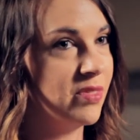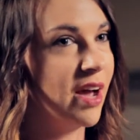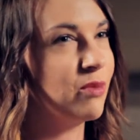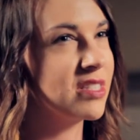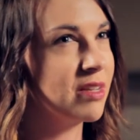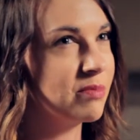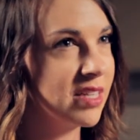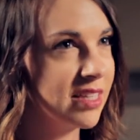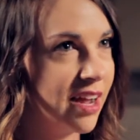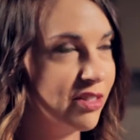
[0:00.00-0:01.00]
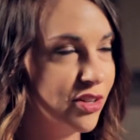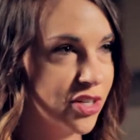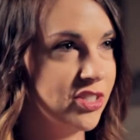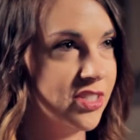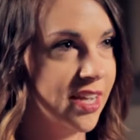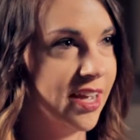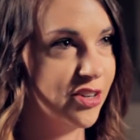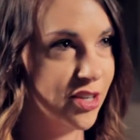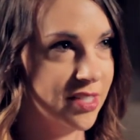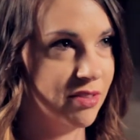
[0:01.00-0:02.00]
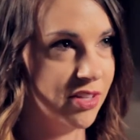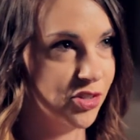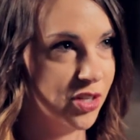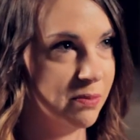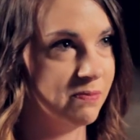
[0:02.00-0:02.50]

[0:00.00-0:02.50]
That was something that I learned at Grace Fellowship